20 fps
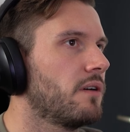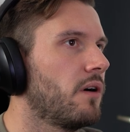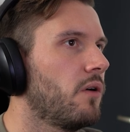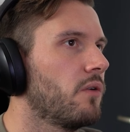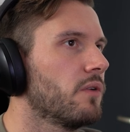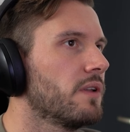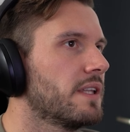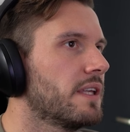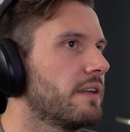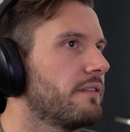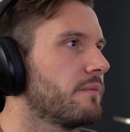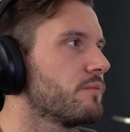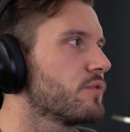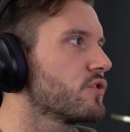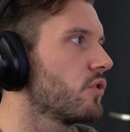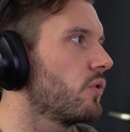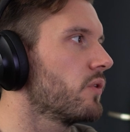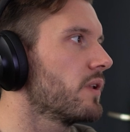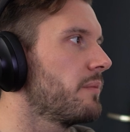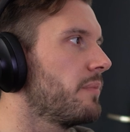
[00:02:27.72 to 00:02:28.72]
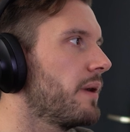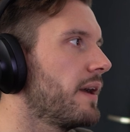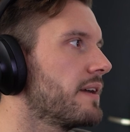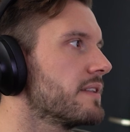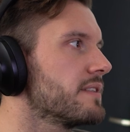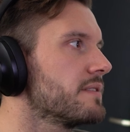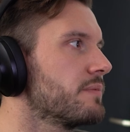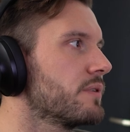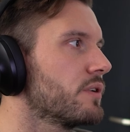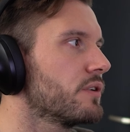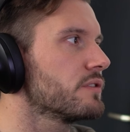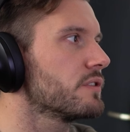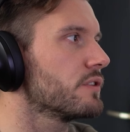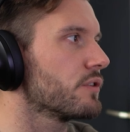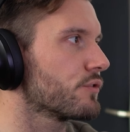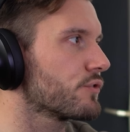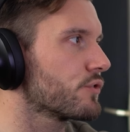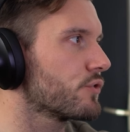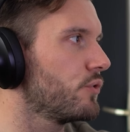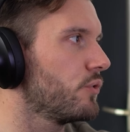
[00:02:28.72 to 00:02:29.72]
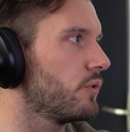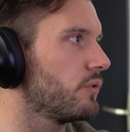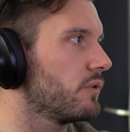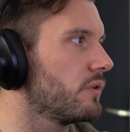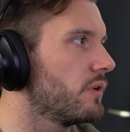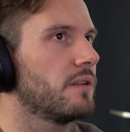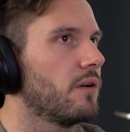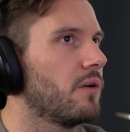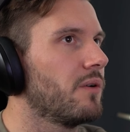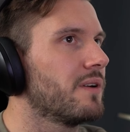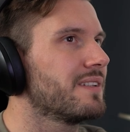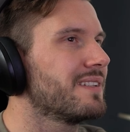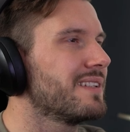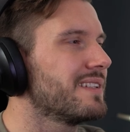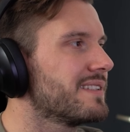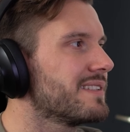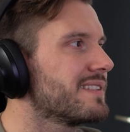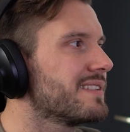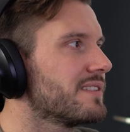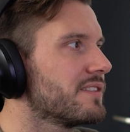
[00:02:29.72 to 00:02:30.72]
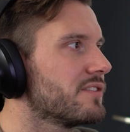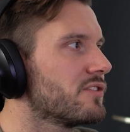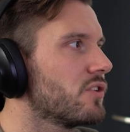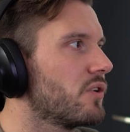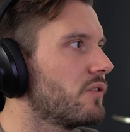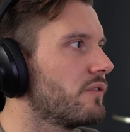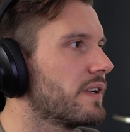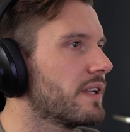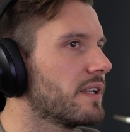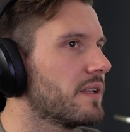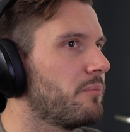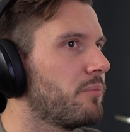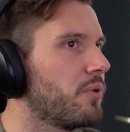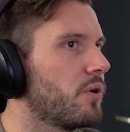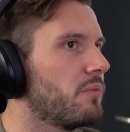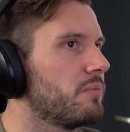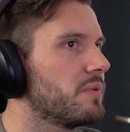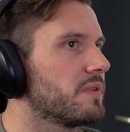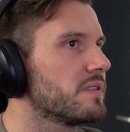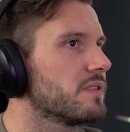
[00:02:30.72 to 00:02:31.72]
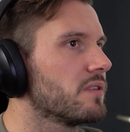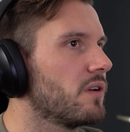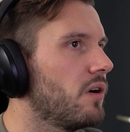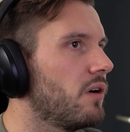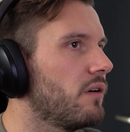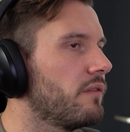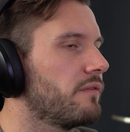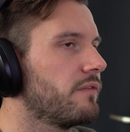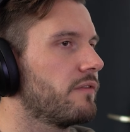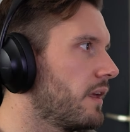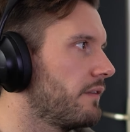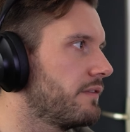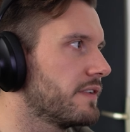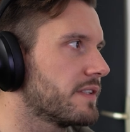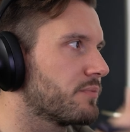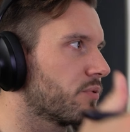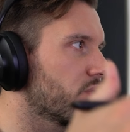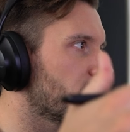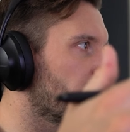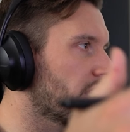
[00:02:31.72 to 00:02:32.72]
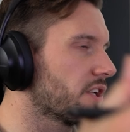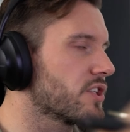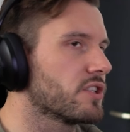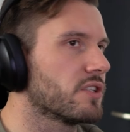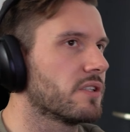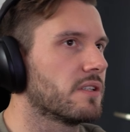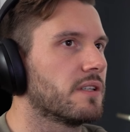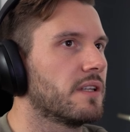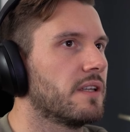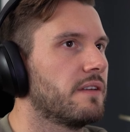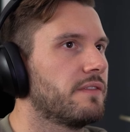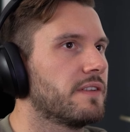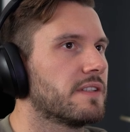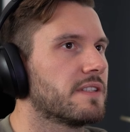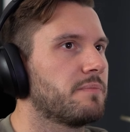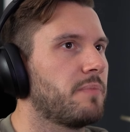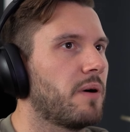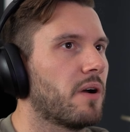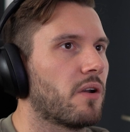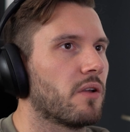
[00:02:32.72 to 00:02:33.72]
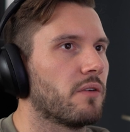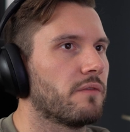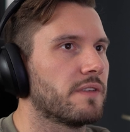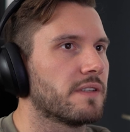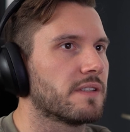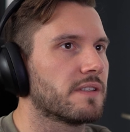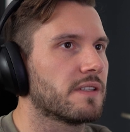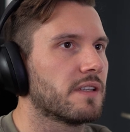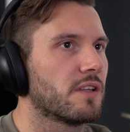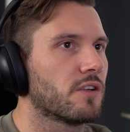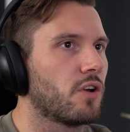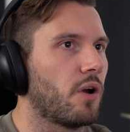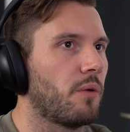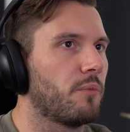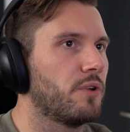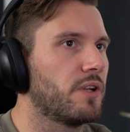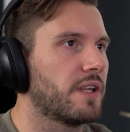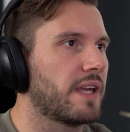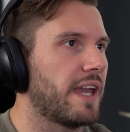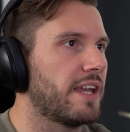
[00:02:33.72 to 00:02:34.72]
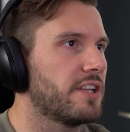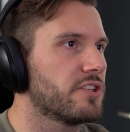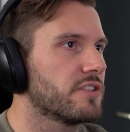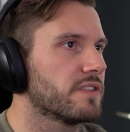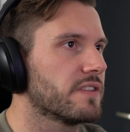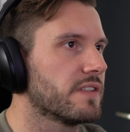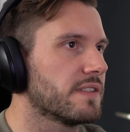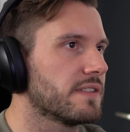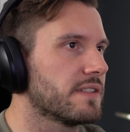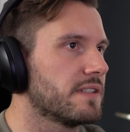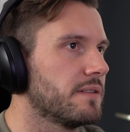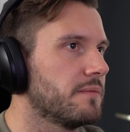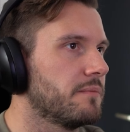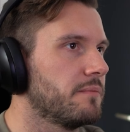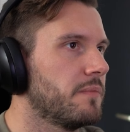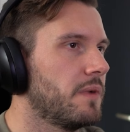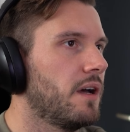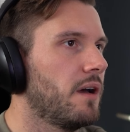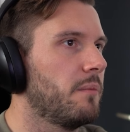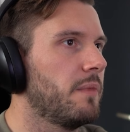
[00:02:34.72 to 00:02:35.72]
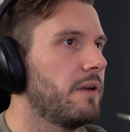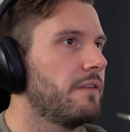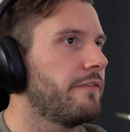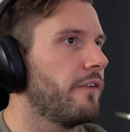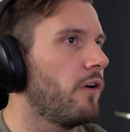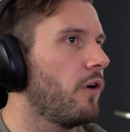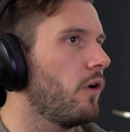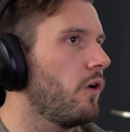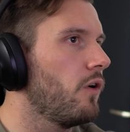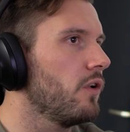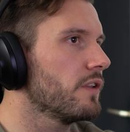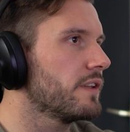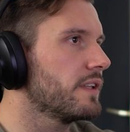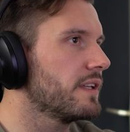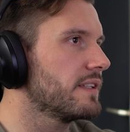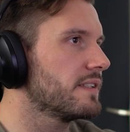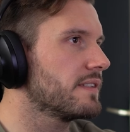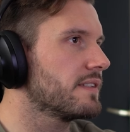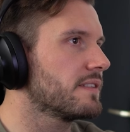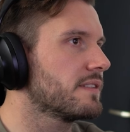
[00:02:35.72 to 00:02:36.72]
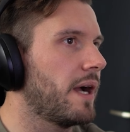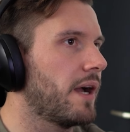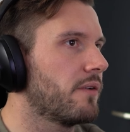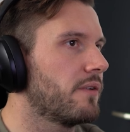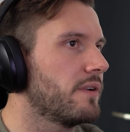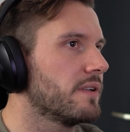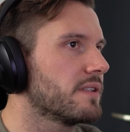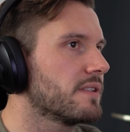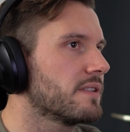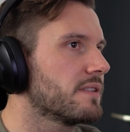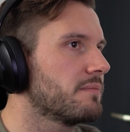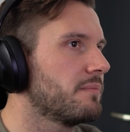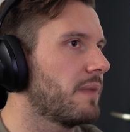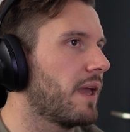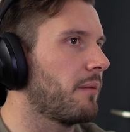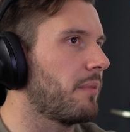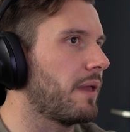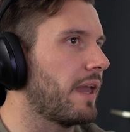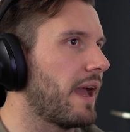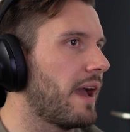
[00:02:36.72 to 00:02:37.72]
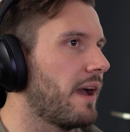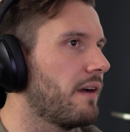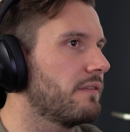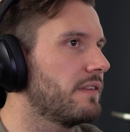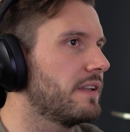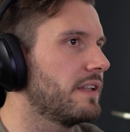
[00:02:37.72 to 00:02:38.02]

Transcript: only give him shoulder pads because it looks cool. No, it's serving the purpose of, if it's protection, if it's part of his communication system. If all these pirates maybe have